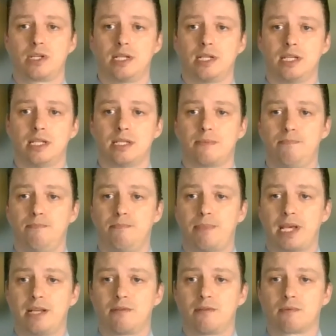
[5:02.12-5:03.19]
is
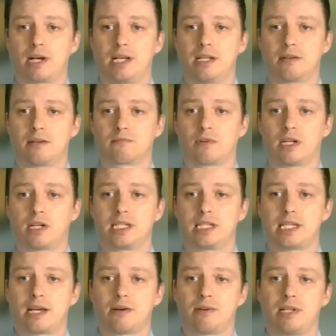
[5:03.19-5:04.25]
pain running
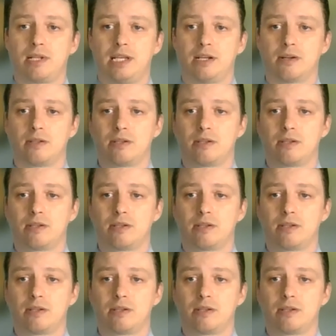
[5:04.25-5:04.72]
down here.